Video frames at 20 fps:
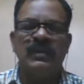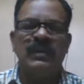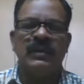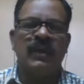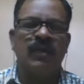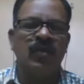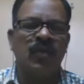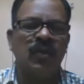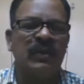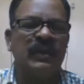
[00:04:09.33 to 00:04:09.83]
the
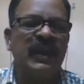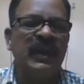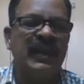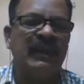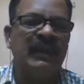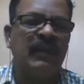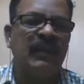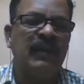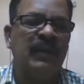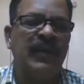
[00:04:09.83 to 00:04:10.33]
growth and
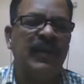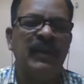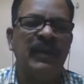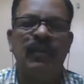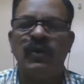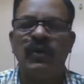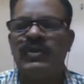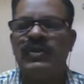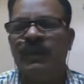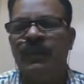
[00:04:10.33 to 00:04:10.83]
development,
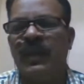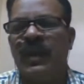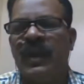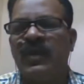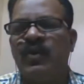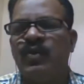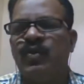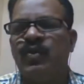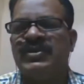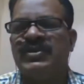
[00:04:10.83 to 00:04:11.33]
most important
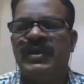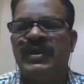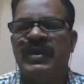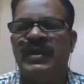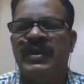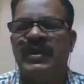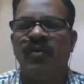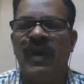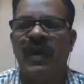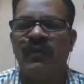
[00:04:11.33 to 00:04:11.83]

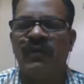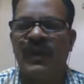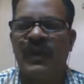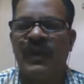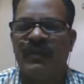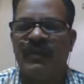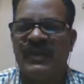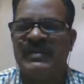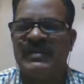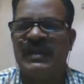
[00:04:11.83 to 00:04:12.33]
question what we are
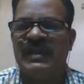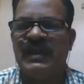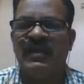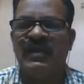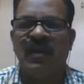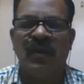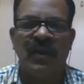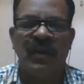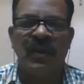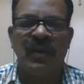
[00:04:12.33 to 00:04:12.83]
facing in the
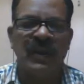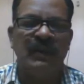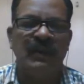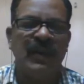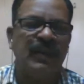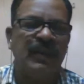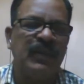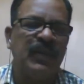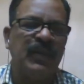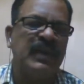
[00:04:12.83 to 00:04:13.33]

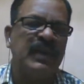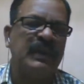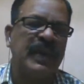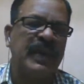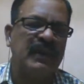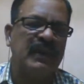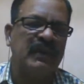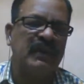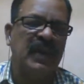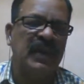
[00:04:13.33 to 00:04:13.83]
underdeveloped country
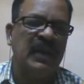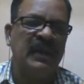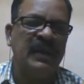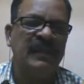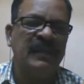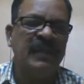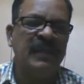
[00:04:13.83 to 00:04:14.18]
particularly,